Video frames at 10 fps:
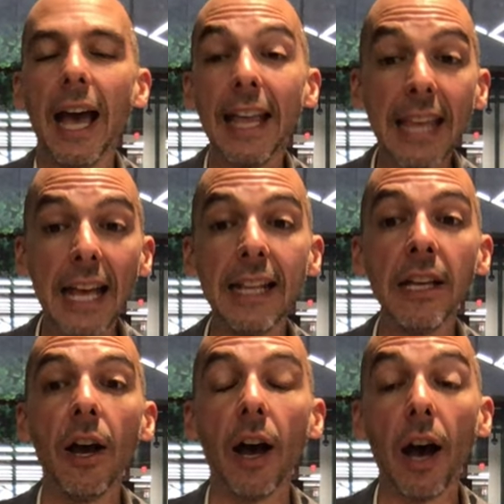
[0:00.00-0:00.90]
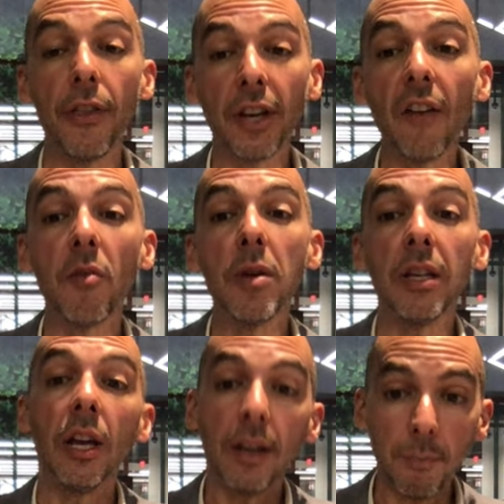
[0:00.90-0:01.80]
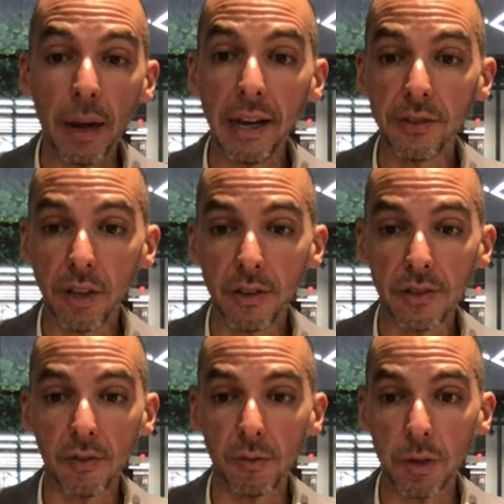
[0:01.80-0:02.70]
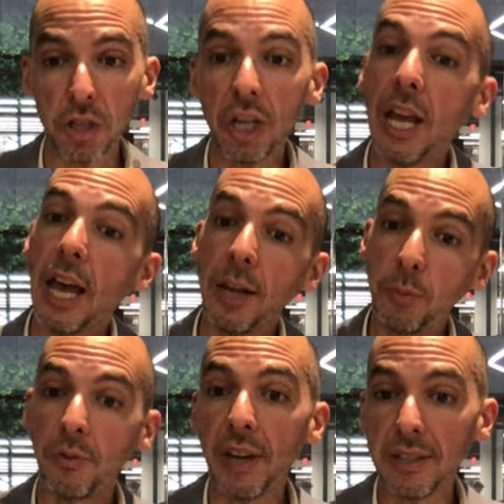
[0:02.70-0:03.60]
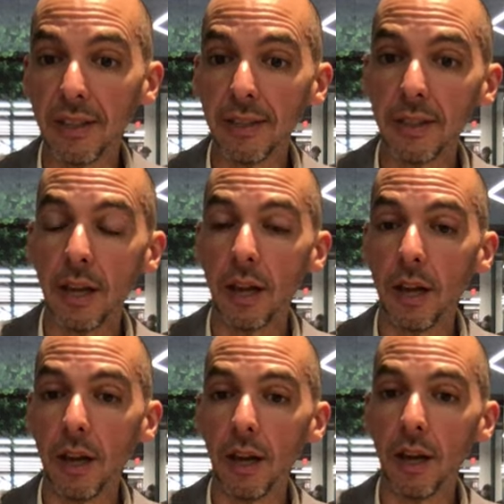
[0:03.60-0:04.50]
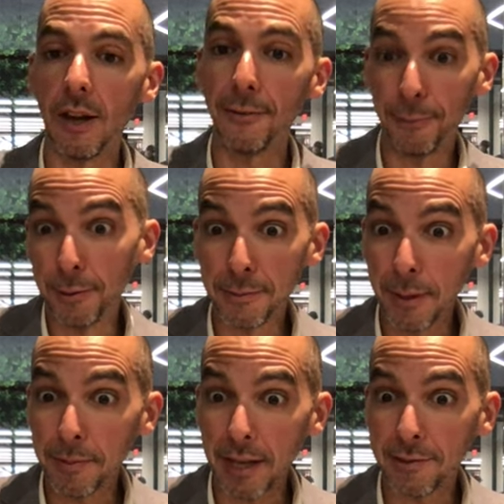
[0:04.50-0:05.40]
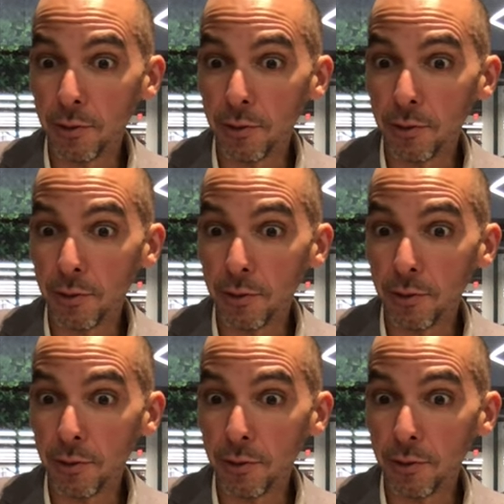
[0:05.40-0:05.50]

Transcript: and then uh, the government compiles all this information and provides it uh, through its website.